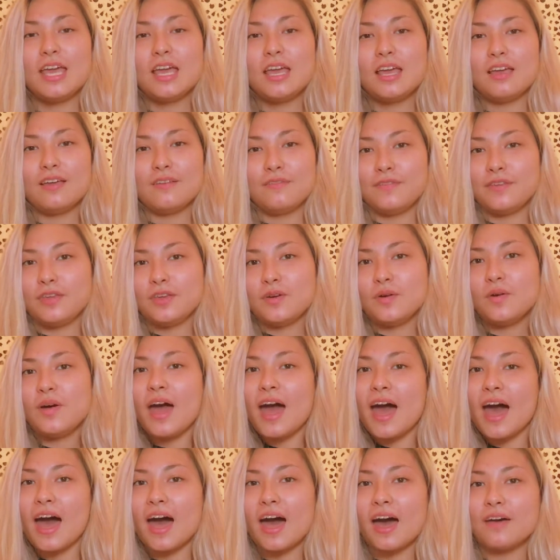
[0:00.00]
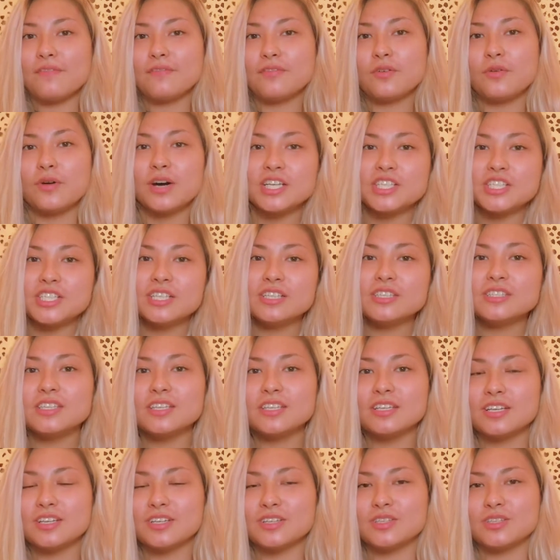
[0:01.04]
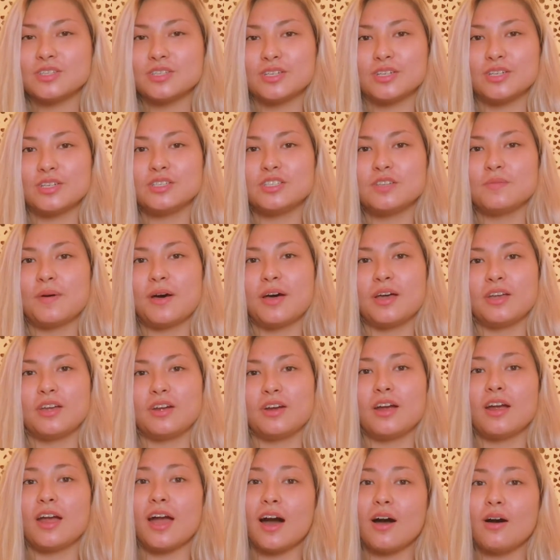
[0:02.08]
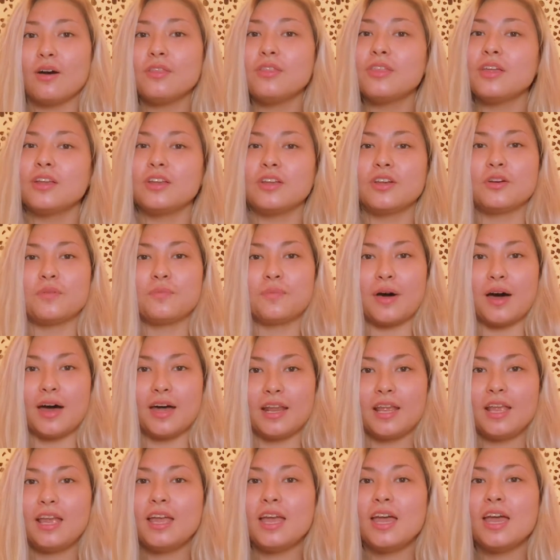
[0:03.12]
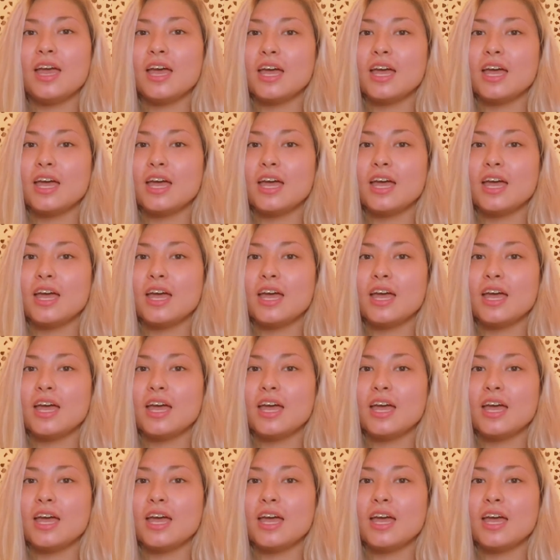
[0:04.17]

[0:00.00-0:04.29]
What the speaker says: If you have questions and concerns about your health and your body,